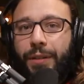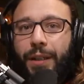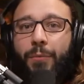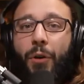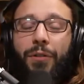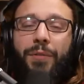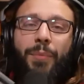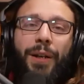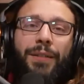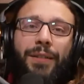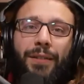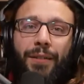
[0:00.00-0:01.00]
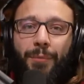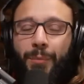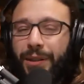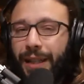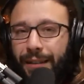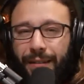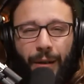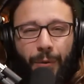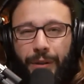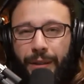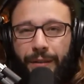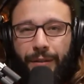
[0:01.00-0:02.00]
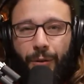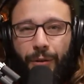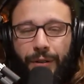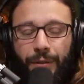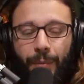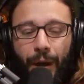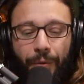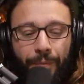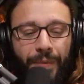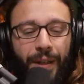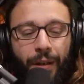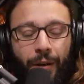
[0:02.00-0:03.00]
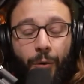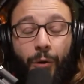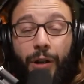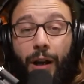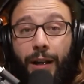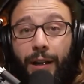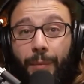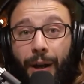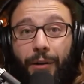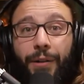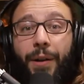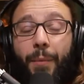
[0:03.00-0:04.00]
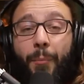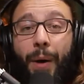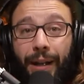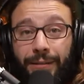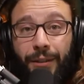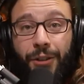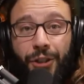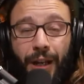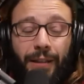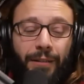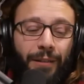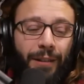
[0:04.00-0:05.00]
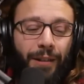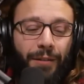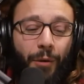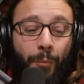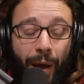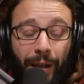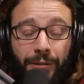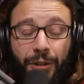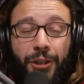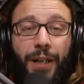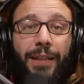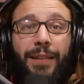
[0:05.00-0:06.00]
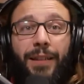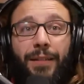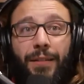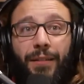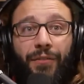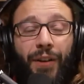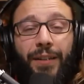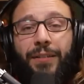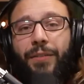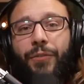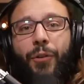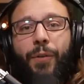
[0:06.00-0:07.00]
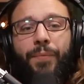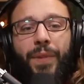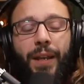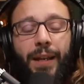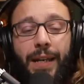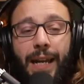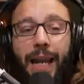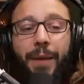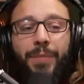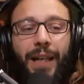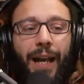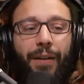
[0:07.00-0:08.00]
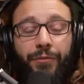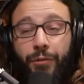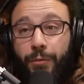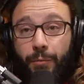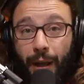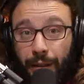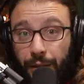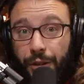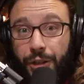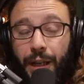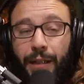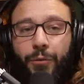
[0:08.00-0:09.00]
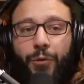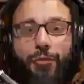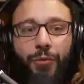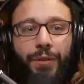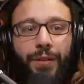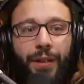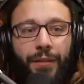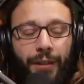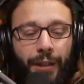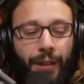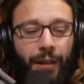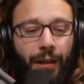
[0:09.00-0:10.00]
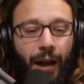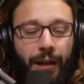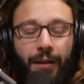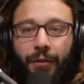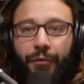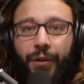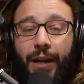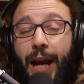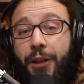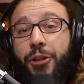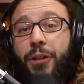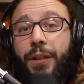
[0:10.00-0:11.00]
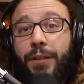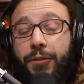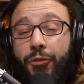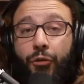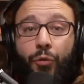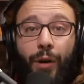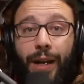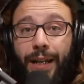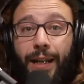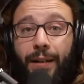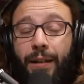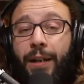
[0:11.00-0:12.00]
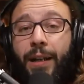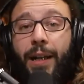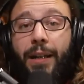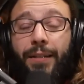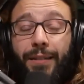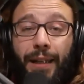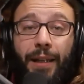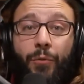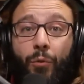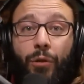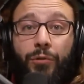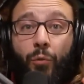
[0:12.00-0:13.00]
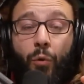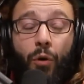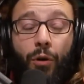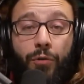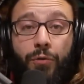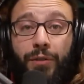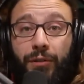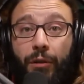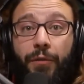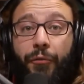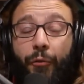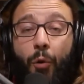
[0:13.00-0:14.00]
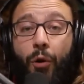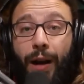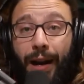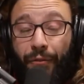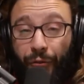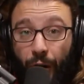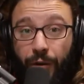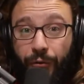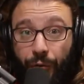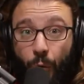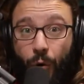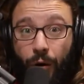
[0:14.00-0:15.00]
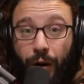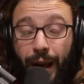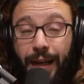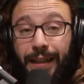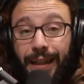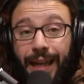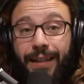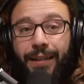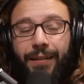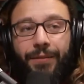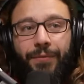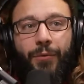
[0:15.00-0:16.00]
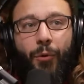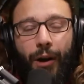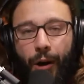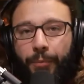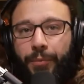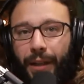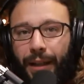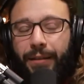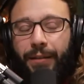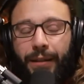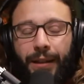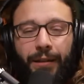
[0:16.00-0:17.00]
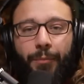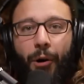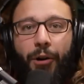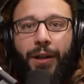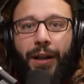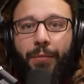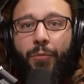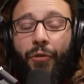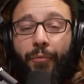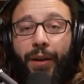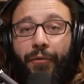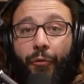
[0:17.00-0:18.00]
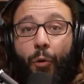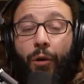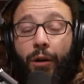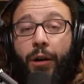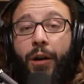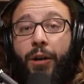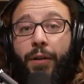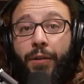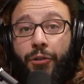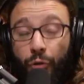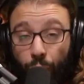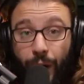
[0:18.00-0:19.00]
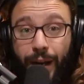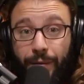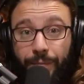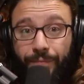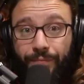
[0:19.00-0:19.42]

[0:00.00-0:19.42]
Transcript: in most places, but that's not what this story is about. We're talking about Bandershtat. So Bandershtat is this festival named after Bandershtat, which was this kind of nationalist Ukrainian in the Second World War who stood for and fought for and led or helped lead, lead the party and movement for Ukraine.